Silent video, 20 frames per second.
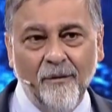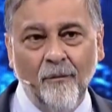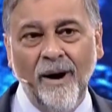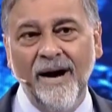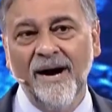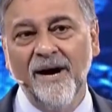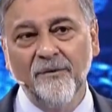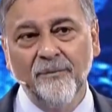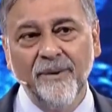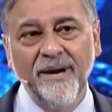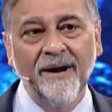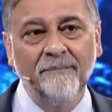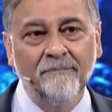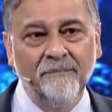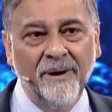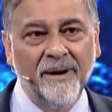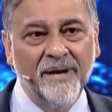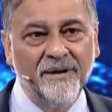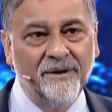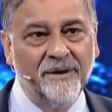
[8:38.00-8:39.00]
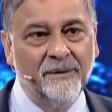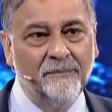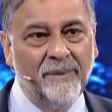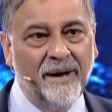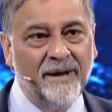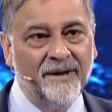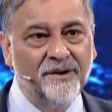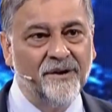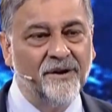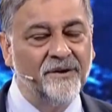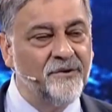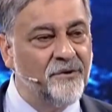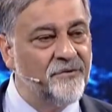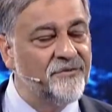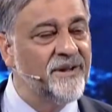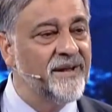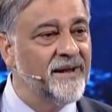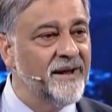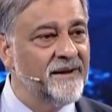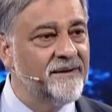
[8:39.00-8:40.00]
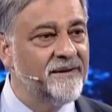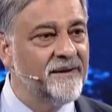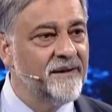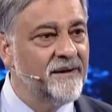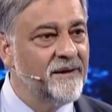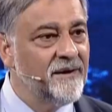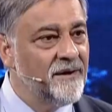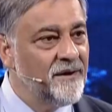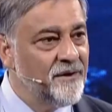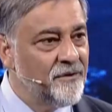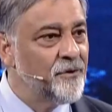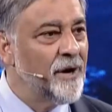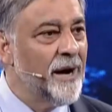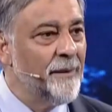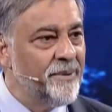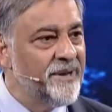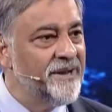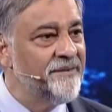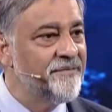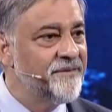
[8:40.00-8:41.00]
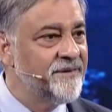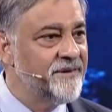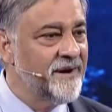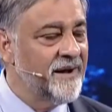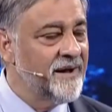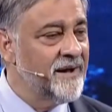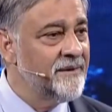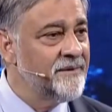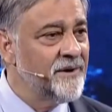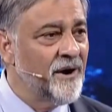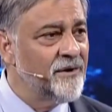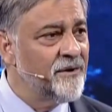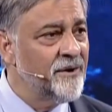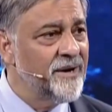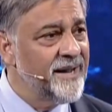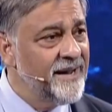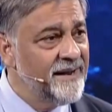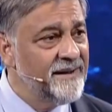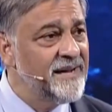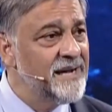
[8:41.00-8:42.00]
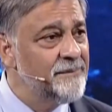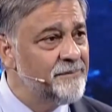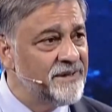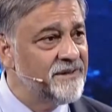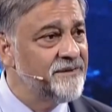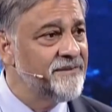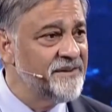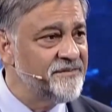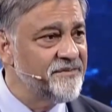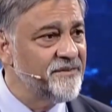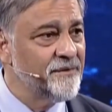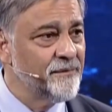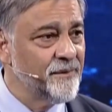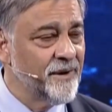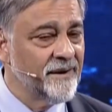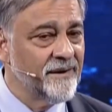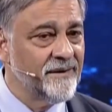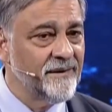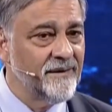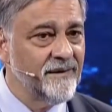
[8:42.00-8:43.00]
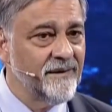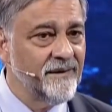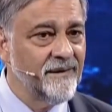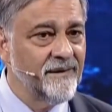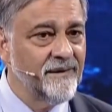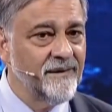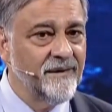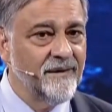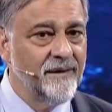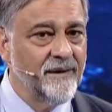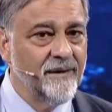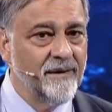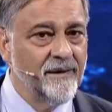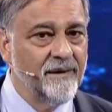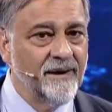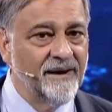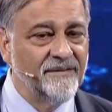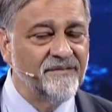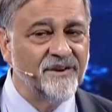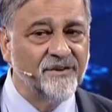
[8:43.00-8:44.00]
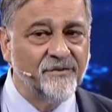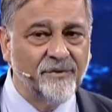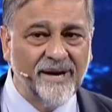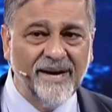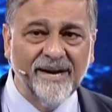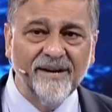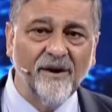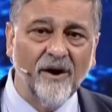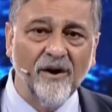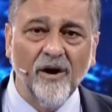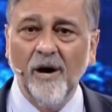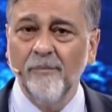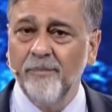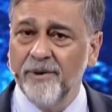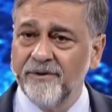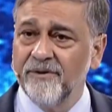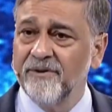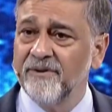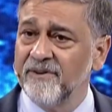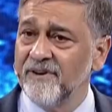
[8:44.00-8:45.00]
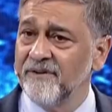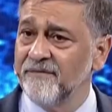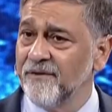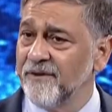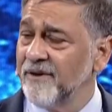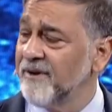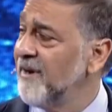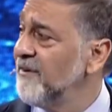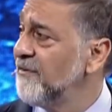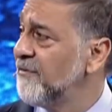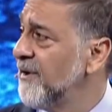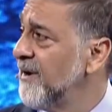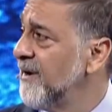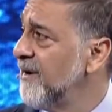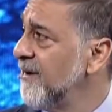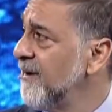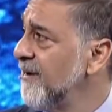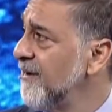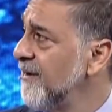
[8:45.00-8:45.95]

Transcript: Why aren't we, using it to uplift not only India but the rest of the world? It's a $1 trillion opportunity for the country.